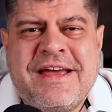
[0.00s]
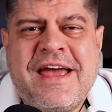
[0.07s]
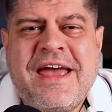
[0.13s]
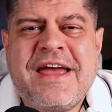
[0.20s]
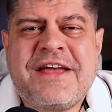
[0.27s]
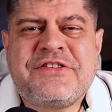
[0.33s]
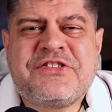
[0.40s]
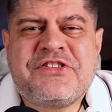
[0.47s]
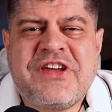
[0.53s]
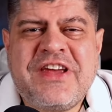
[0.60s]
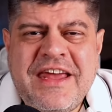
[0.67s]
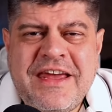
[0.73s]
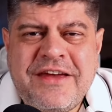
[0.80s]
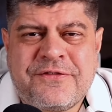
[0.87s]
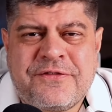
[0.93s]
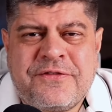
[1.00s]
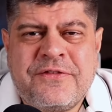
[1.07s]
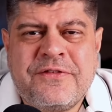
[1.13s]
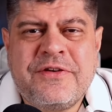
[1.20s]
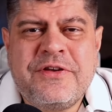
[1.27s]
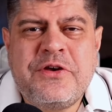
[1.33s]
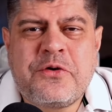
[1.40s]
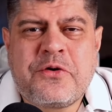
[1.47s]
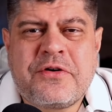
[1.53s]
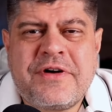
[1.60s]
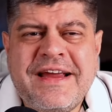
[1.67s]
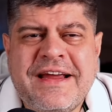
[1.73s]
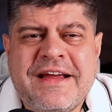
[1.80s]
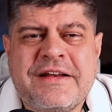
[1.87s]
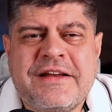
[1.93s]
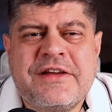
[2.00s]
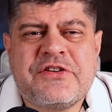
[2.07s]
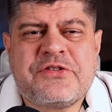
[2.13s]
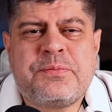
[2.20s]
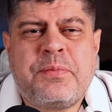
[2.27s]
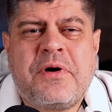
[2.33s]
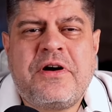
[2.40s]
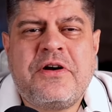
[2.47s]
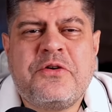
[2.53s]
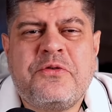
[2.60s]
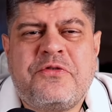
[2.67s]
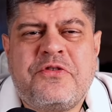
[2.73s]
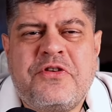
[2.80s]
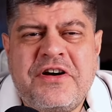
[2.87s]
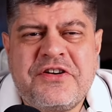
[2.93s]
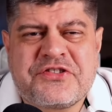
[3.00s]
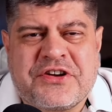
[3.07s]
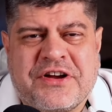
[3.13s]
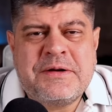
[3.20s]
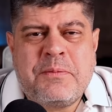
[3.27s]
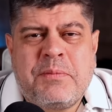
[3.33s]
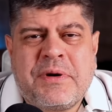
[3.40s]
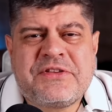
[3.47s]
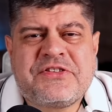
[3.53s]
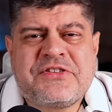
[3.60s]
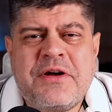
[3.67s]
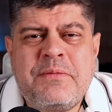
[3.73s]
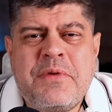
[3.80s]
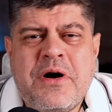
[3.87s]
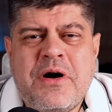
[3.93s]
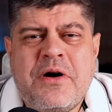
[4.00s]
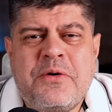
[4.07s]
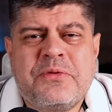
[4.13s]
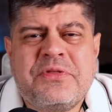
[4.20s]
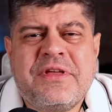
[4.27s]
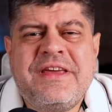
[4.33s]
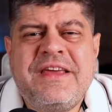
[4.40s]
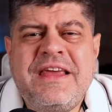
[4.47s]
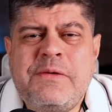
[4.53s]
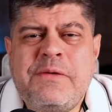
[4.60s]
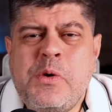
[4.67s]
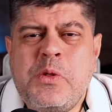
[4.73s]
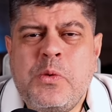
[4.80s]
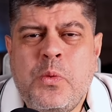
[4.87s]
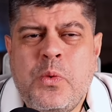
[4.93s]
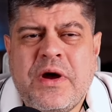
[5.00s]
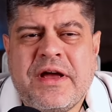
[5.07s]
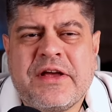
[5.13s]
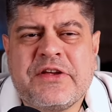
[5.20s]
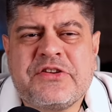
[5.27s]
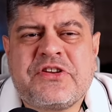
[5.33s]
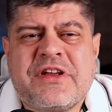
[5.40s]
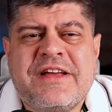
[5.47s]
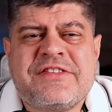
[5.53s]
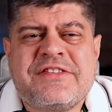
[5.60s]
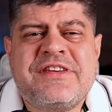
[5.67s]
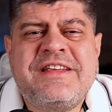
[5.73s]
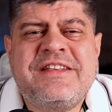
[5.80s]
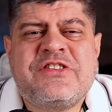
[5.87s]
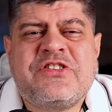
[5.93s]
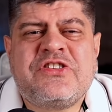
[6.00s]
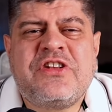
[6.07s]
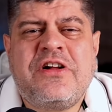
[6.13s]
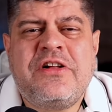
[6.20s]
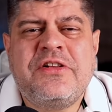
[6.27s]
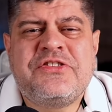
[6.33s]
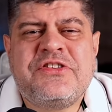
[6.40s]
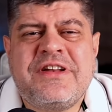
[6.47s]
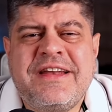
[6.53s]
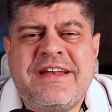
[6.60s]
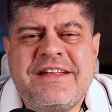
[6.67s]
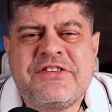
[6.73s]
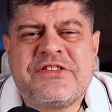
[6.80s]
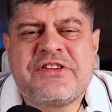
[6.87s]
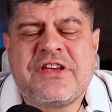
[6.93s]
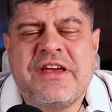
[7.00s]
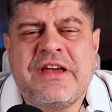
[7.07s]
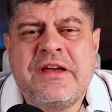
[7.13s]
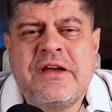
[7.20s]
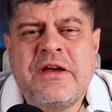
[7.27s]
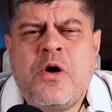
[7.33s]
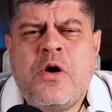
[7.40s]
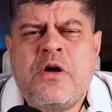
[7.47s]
As if Ukraine is part of Russia, but somehow the evil West has installed Zelensky